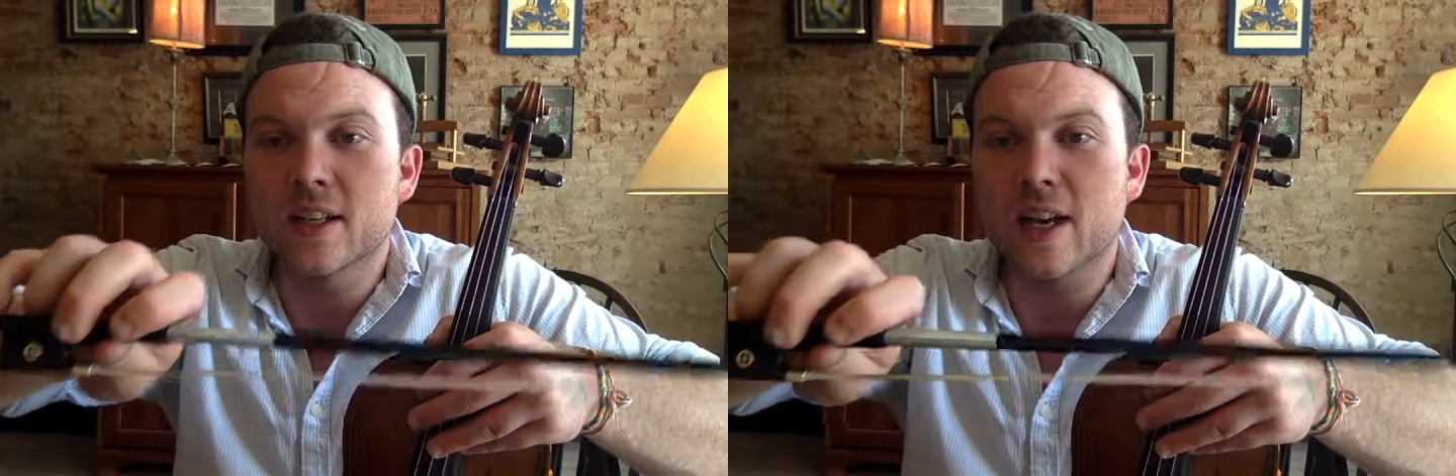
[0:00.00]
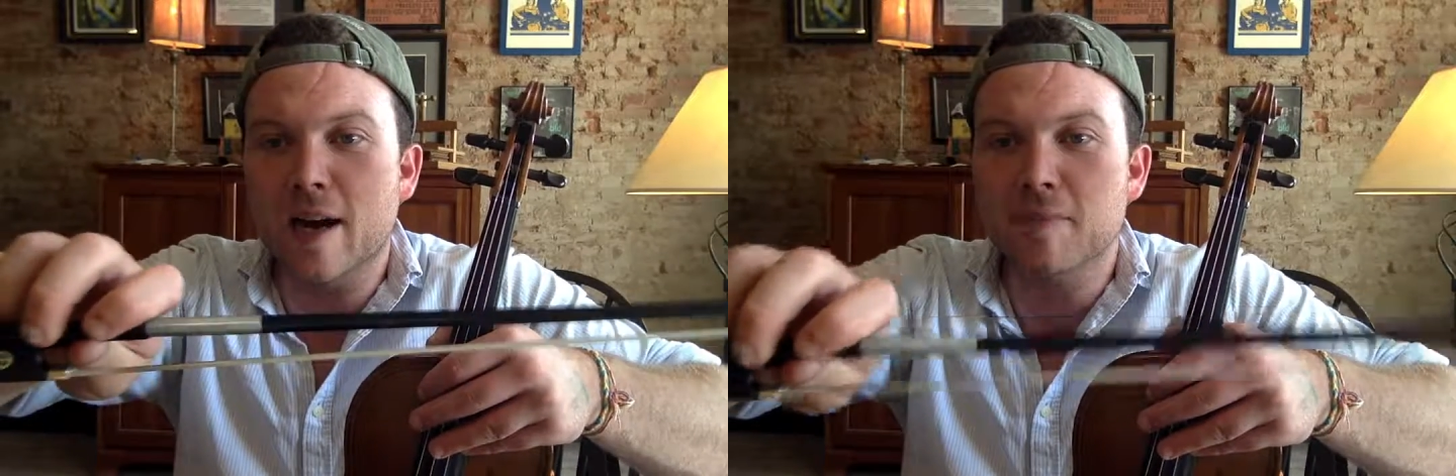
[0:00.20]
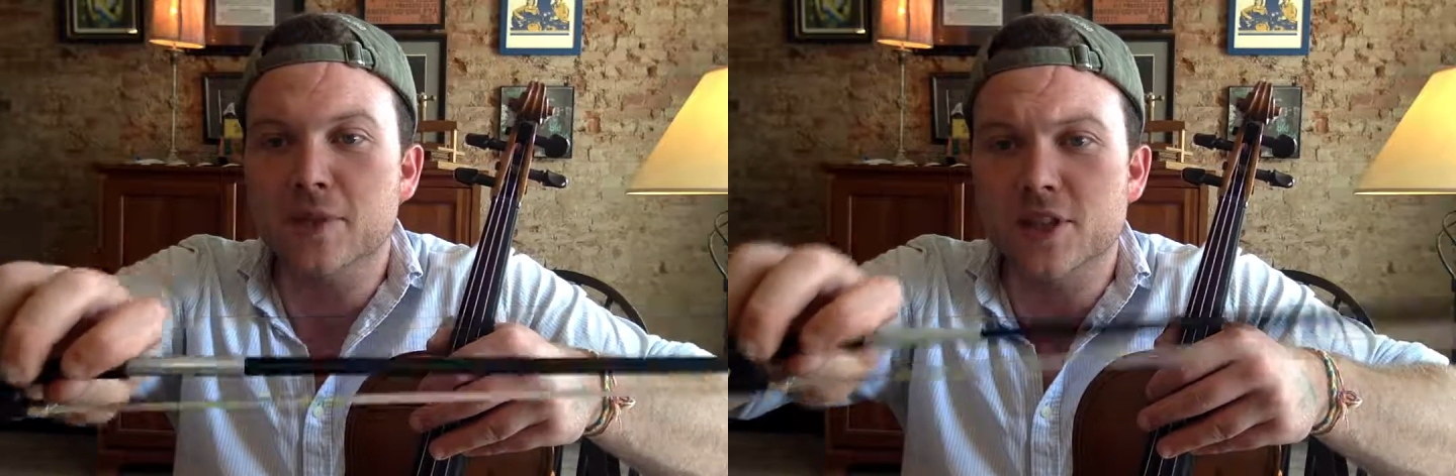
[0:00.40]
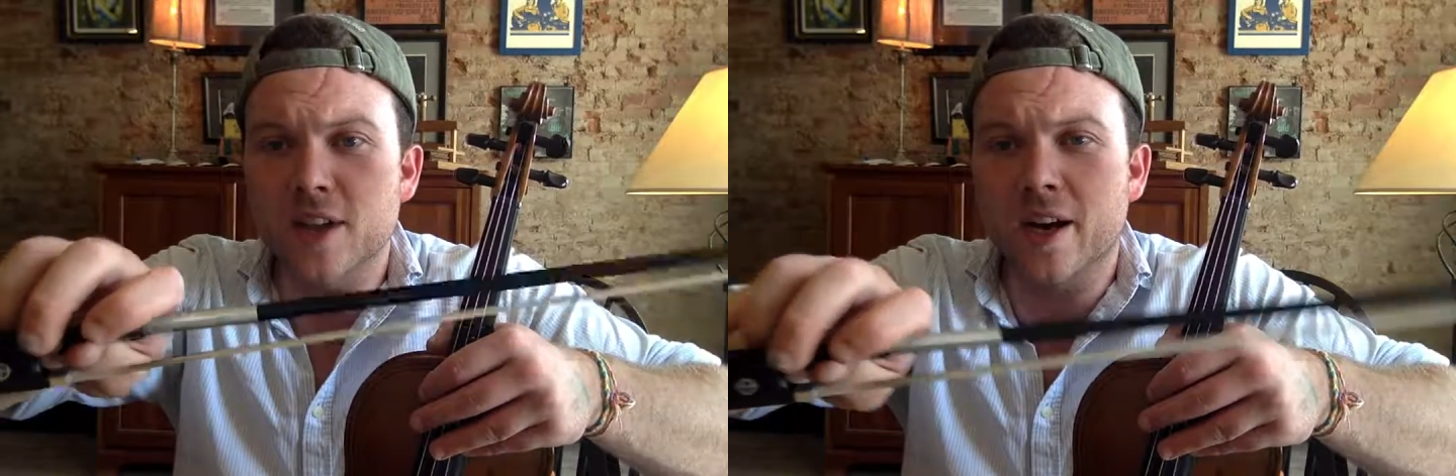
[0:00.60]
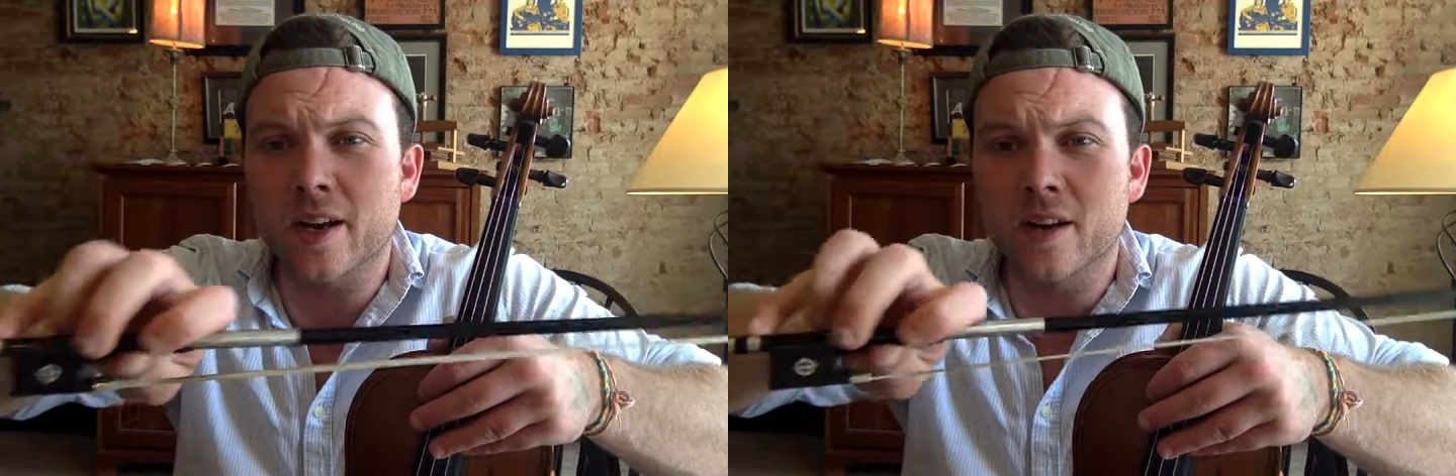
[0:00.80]

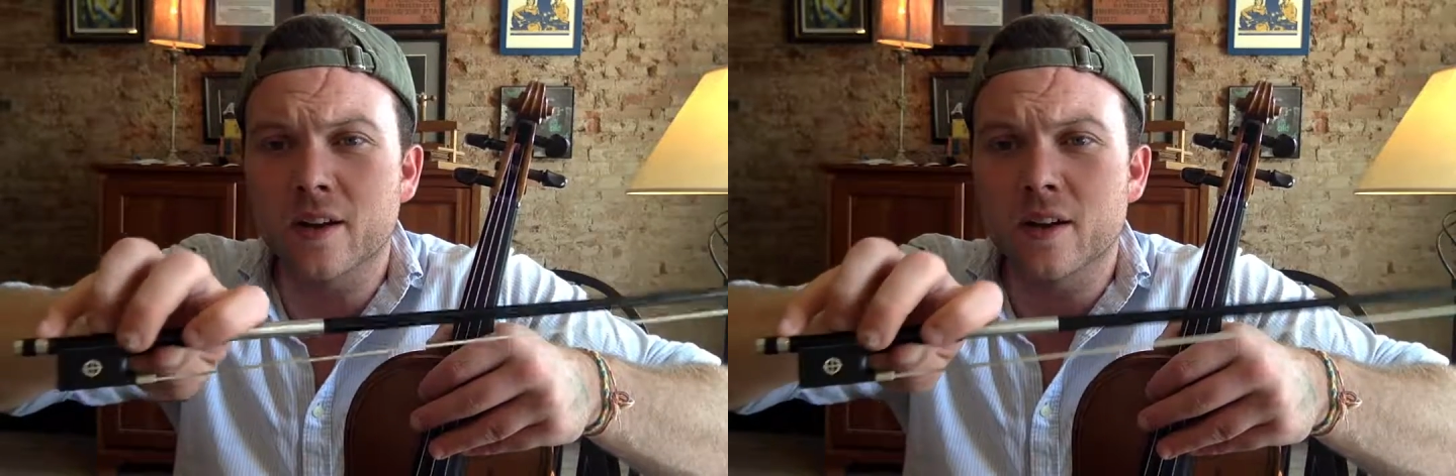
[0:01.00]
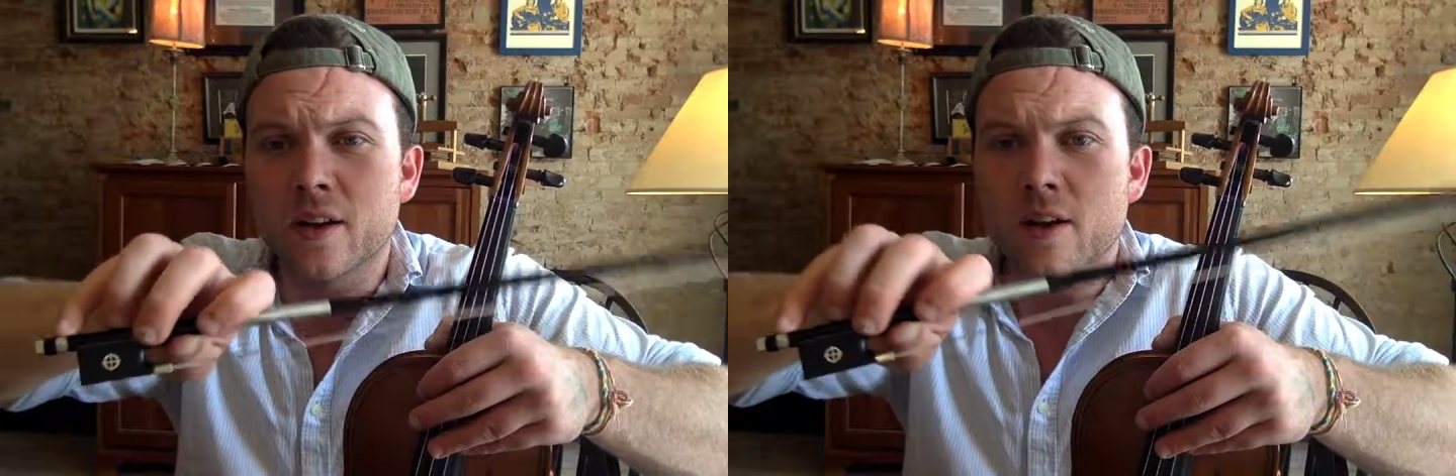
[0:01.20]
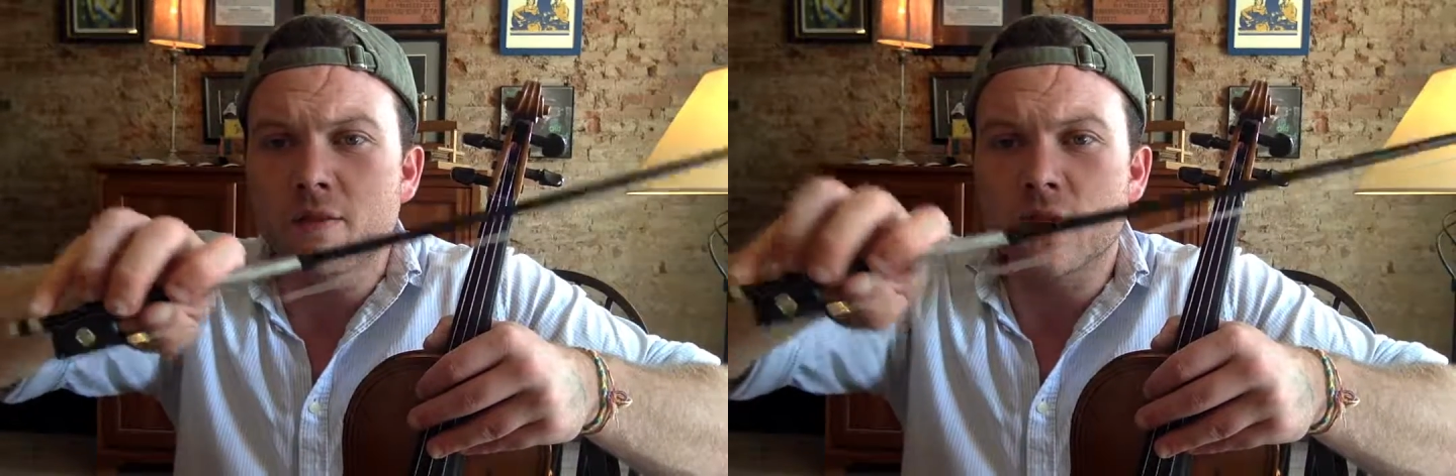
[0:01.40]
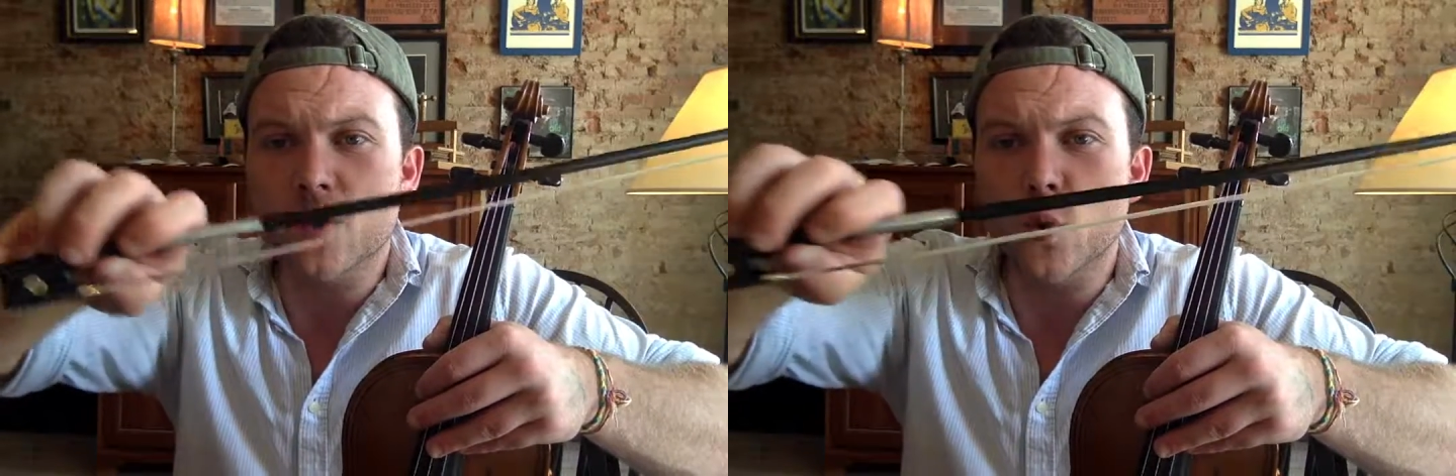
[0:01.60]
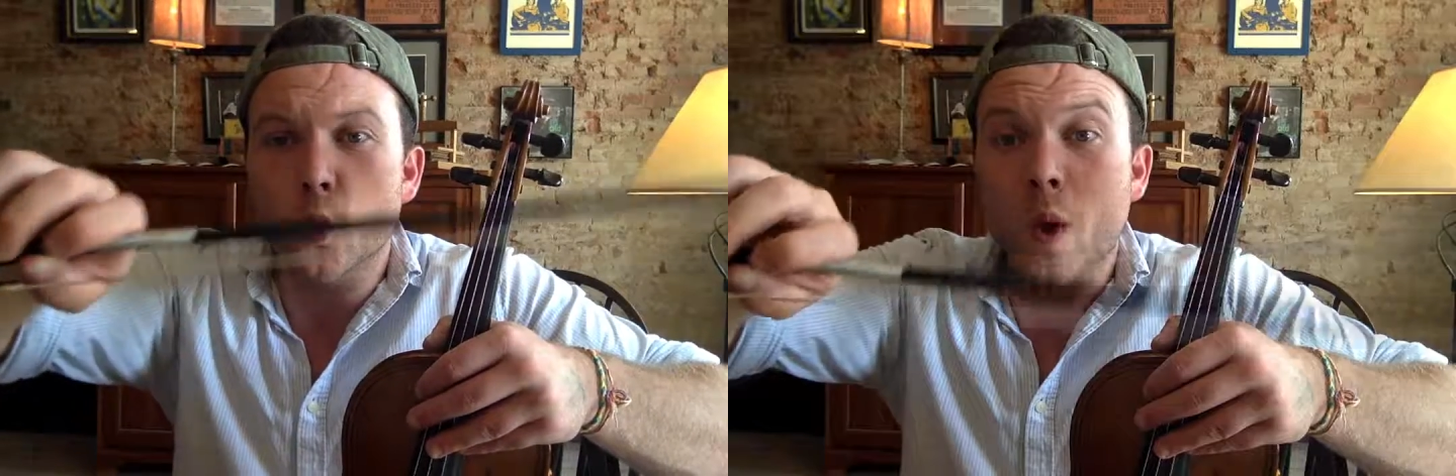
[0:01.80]
compensating for
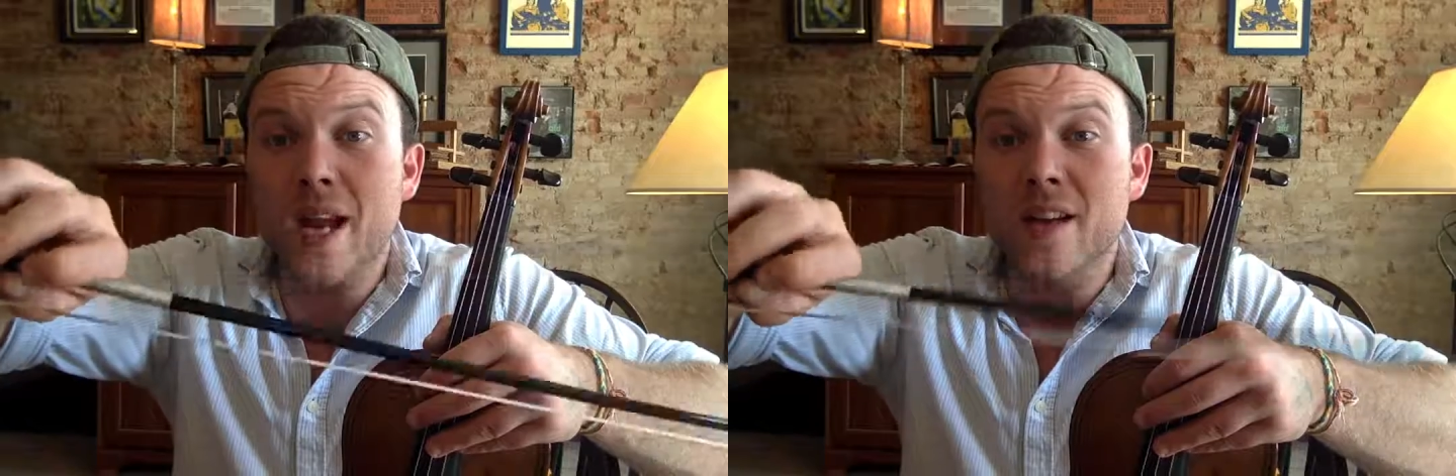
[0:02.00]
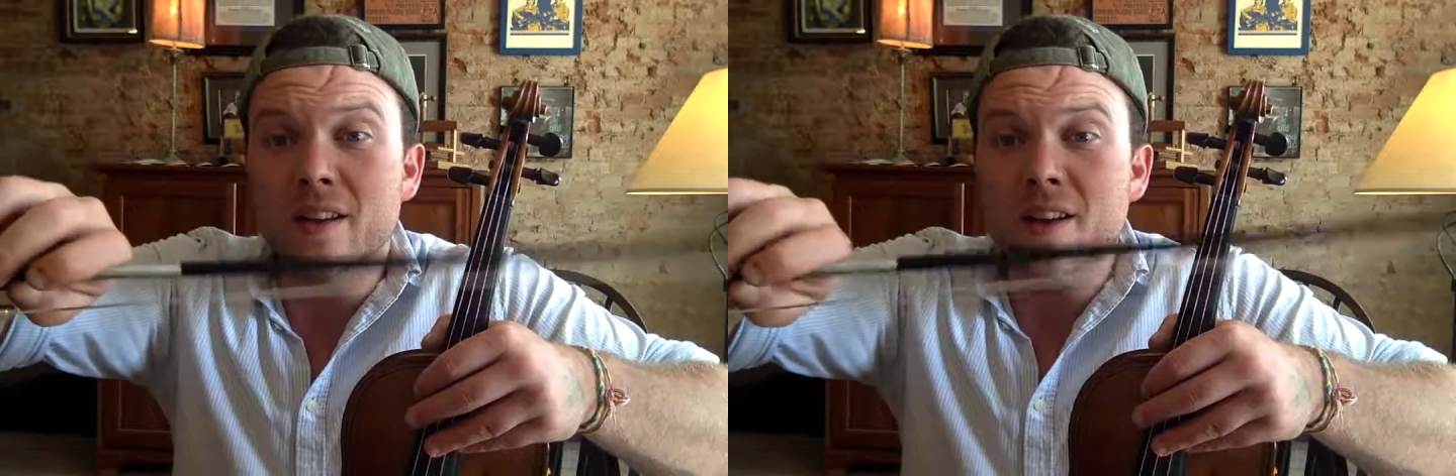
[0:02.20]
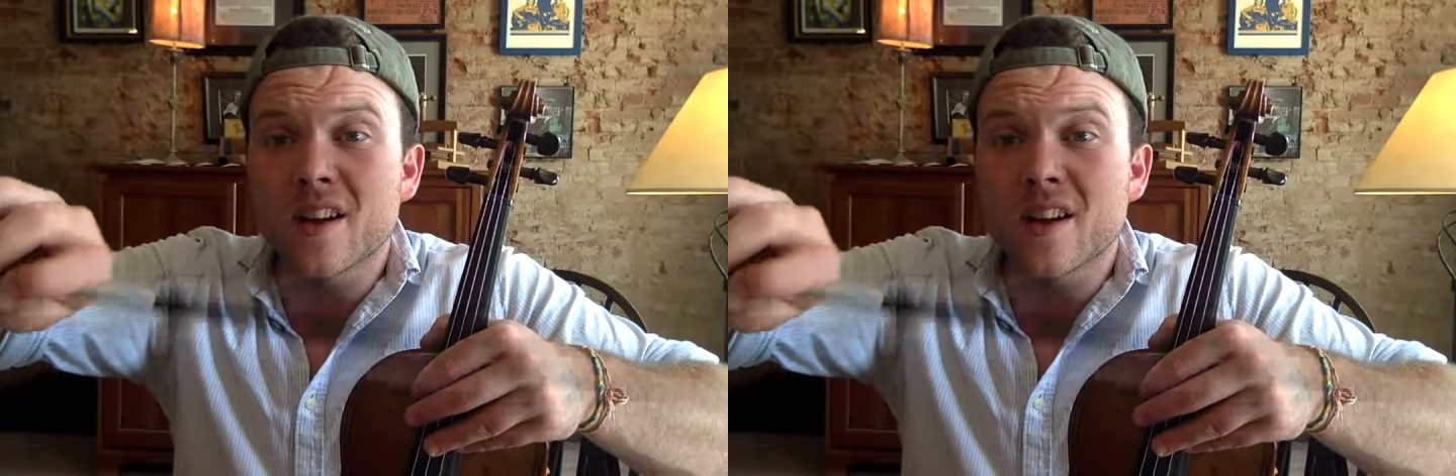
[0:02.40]
the weight